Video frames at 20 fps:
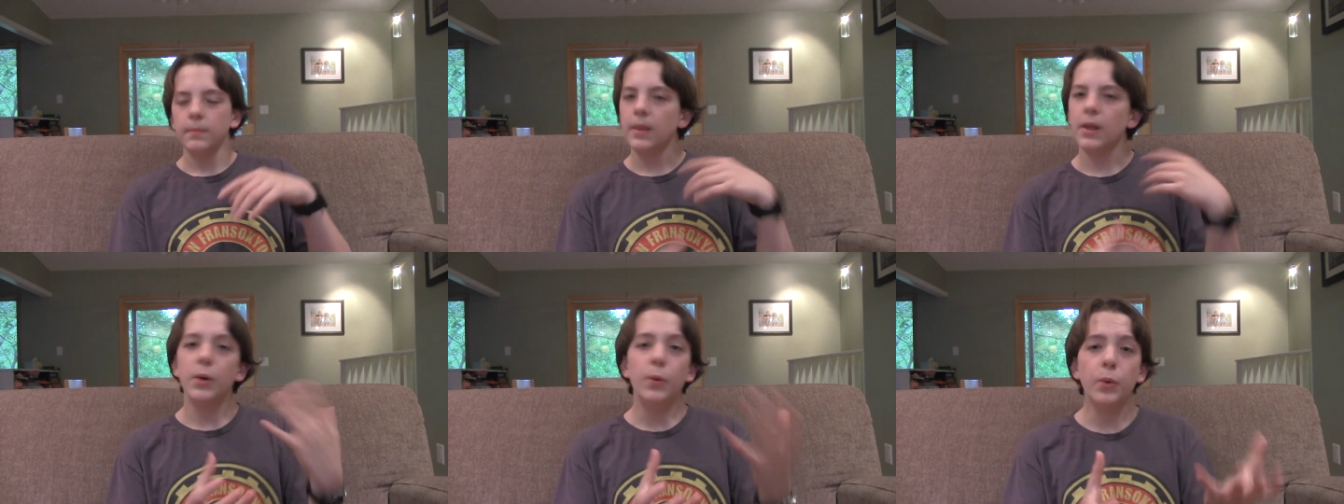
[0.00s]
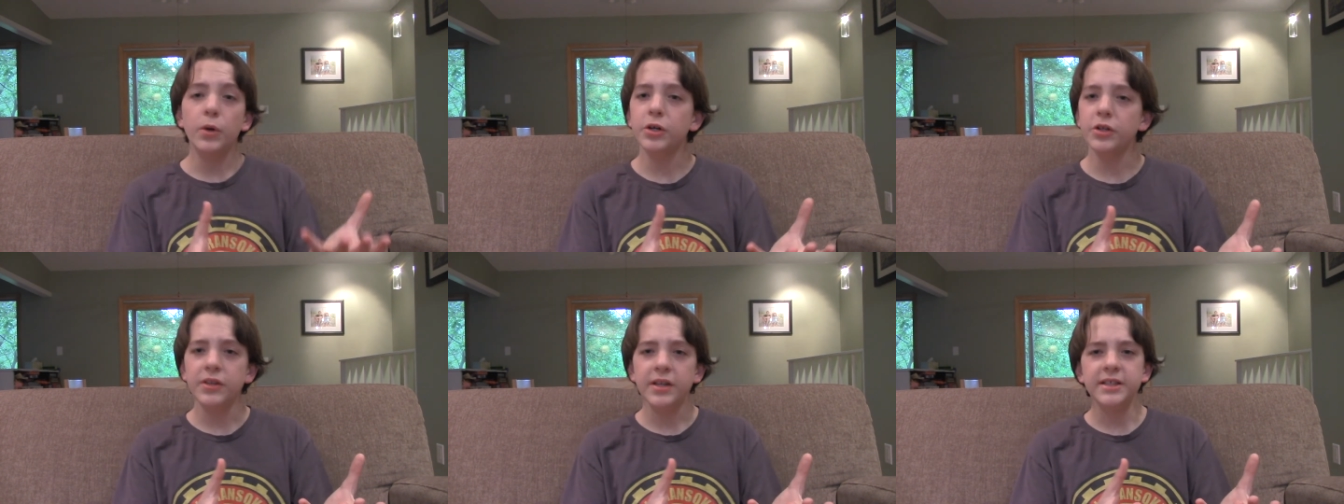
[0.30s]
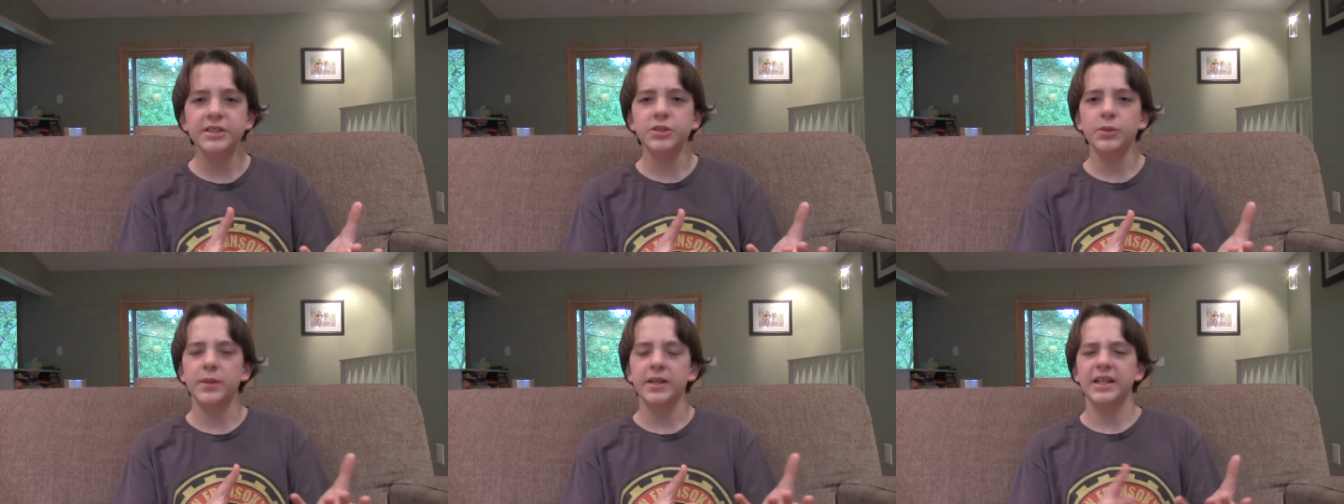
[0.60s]
what are they
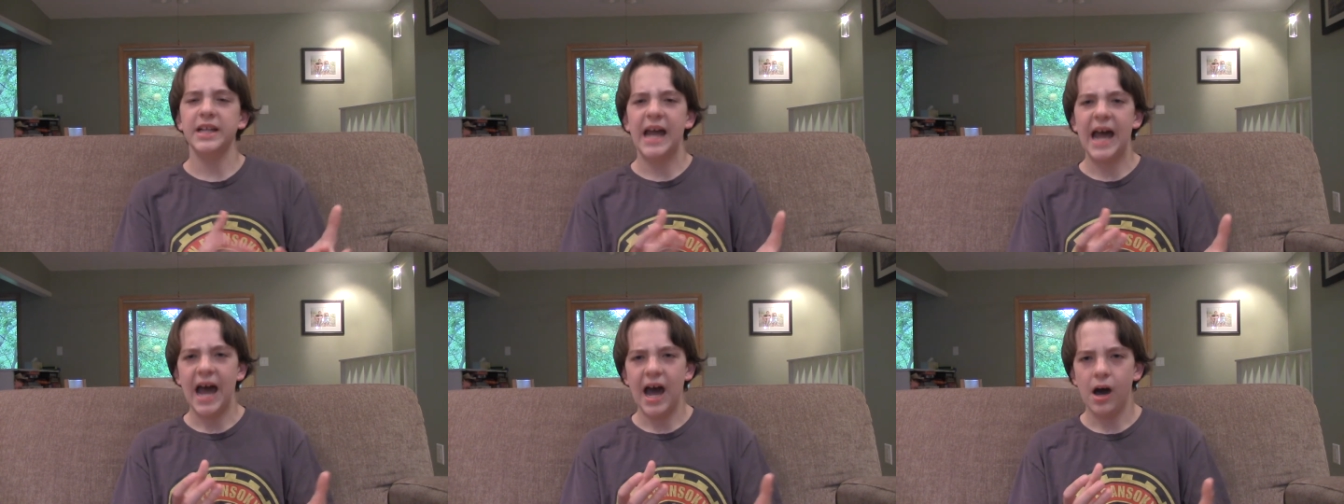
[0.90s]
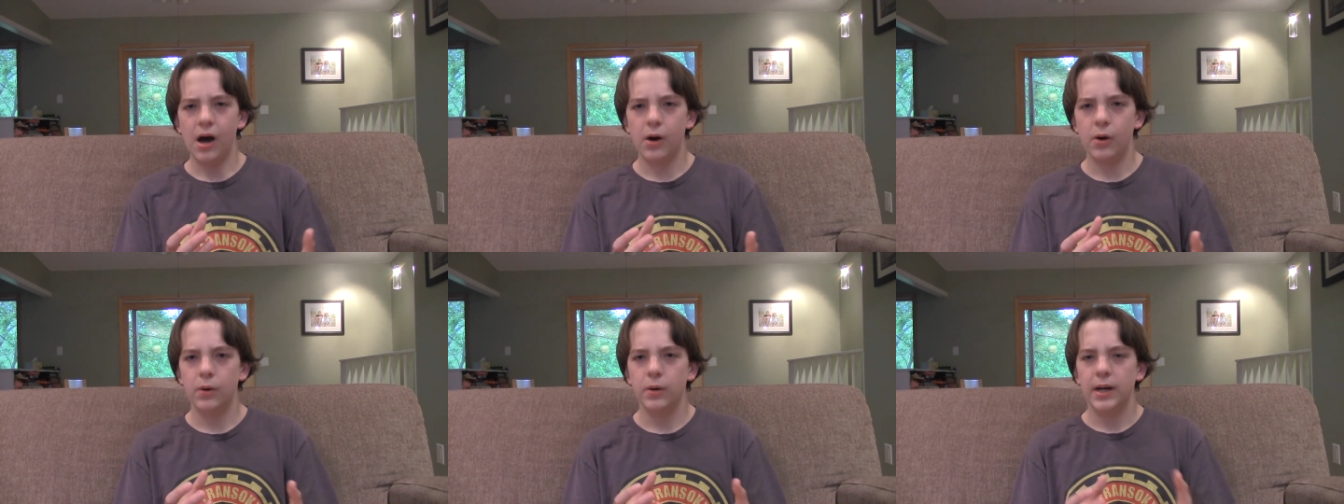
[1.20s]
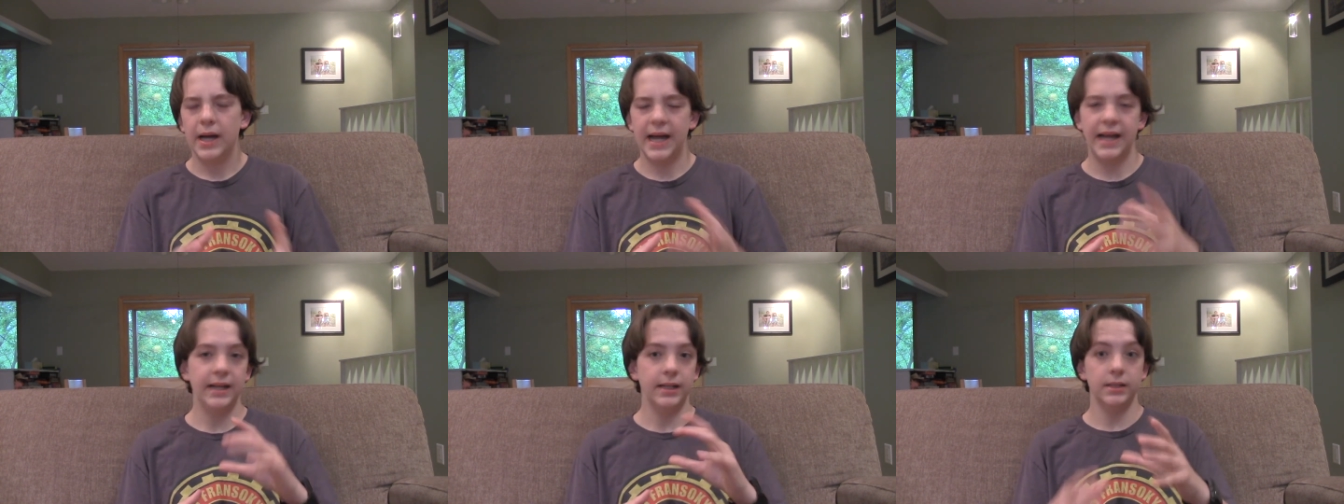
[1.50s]
doing now?
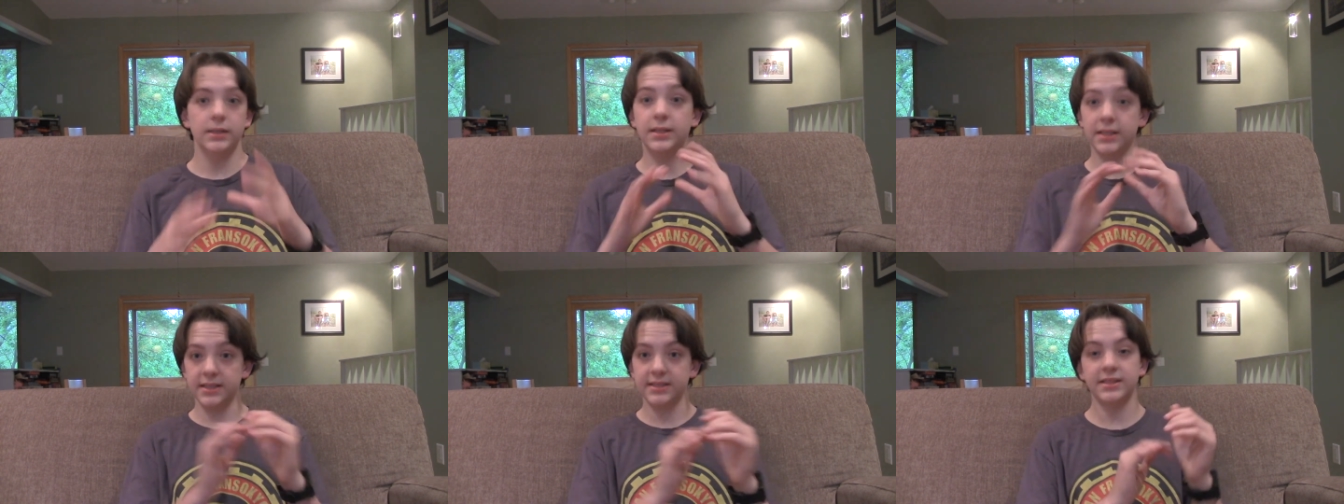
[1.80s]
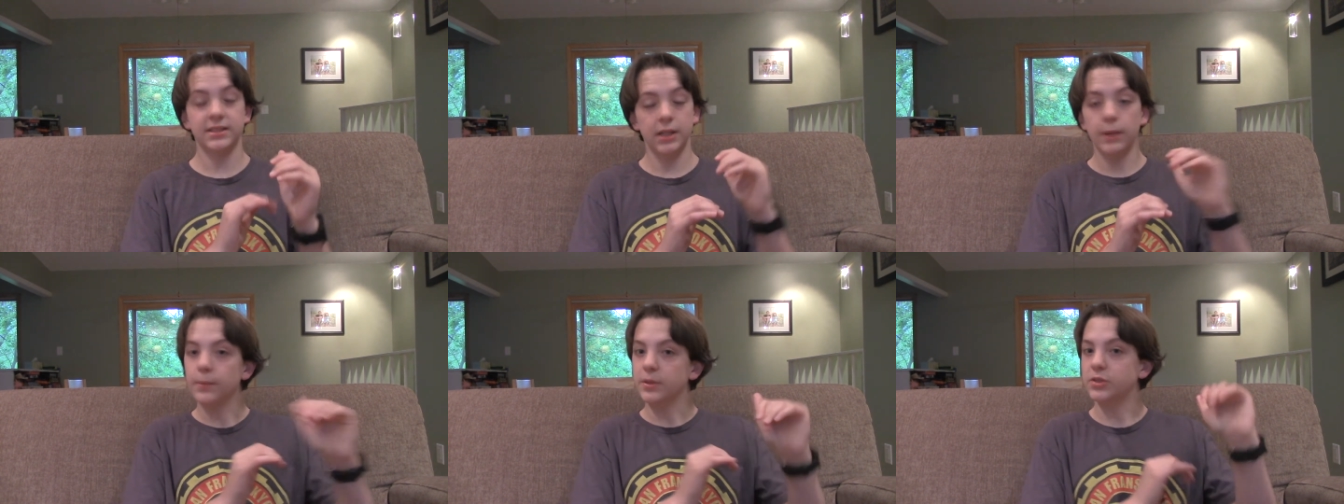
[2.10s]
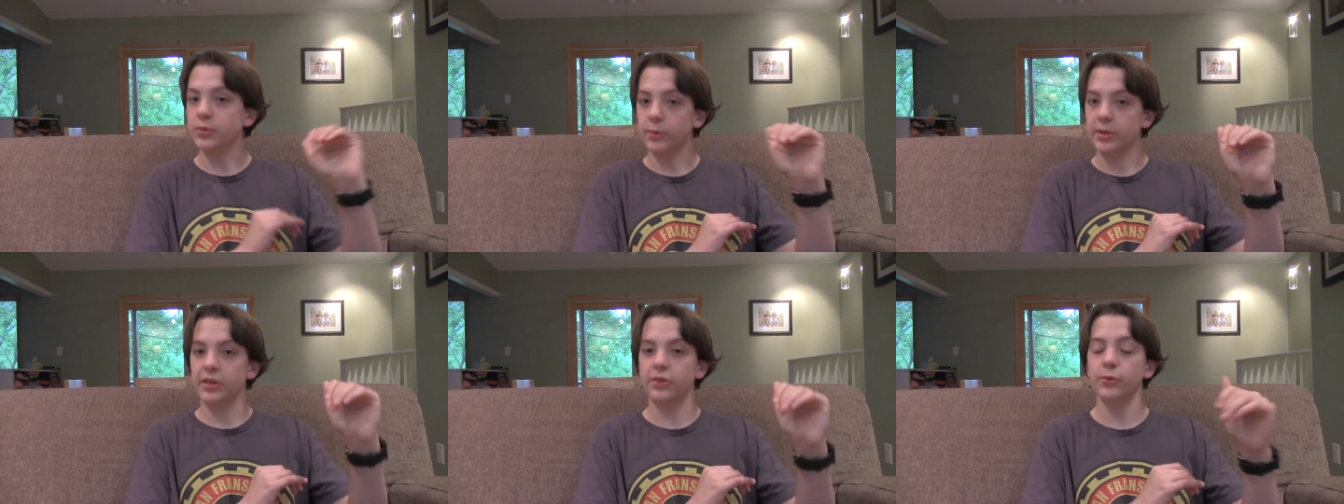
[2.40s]
And this is number
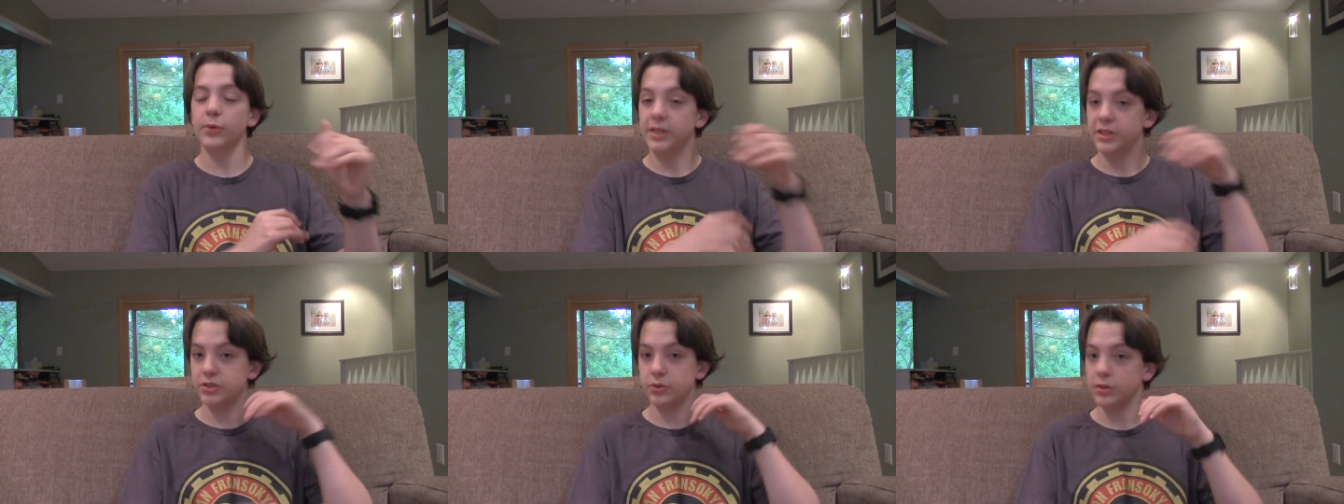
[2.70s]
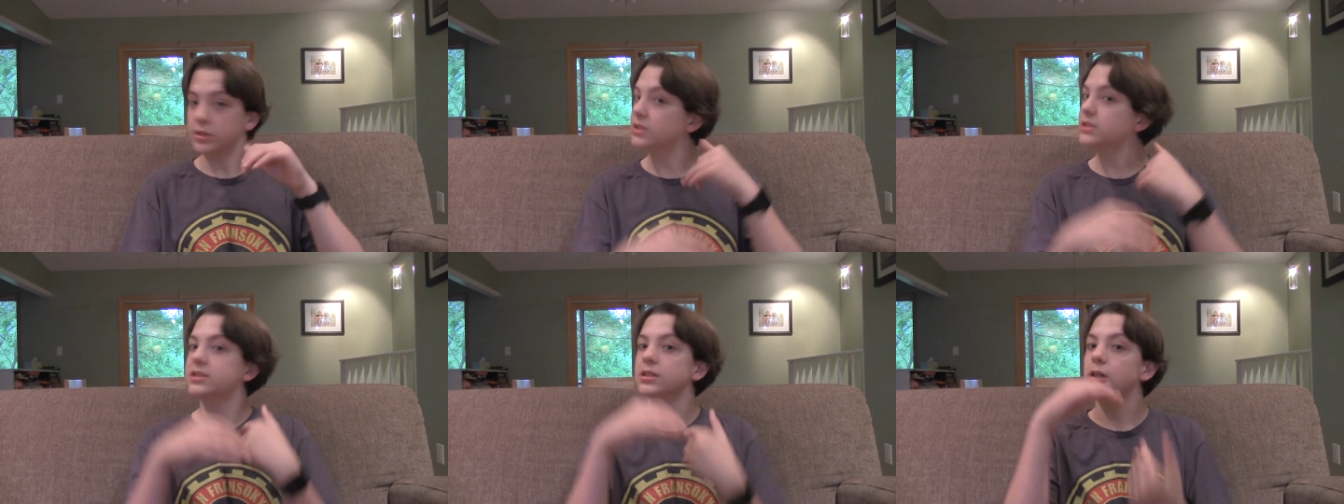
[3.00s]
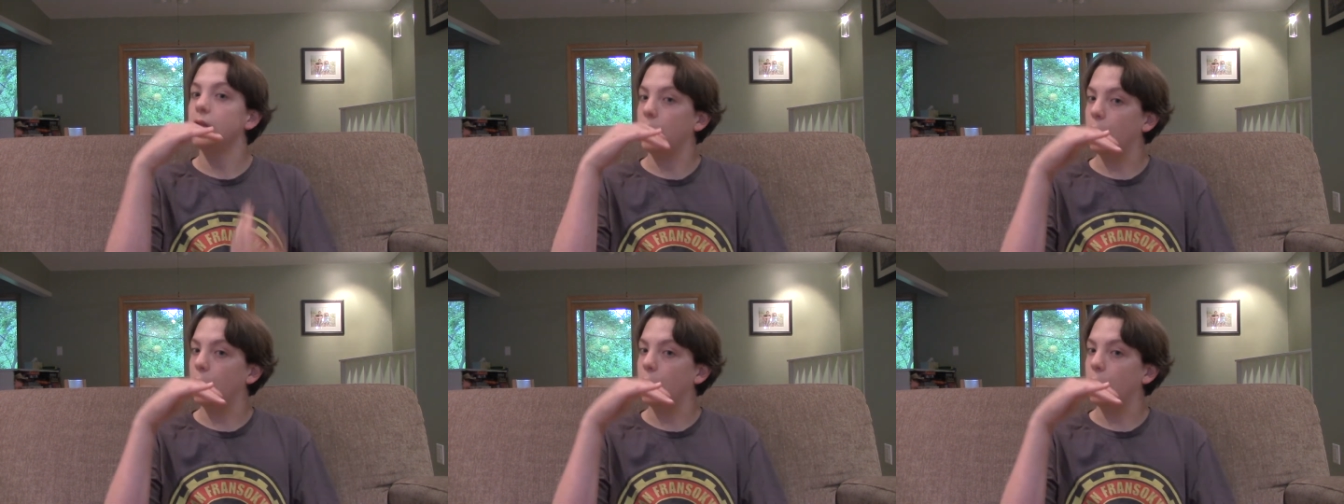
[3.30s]
23, so there's still a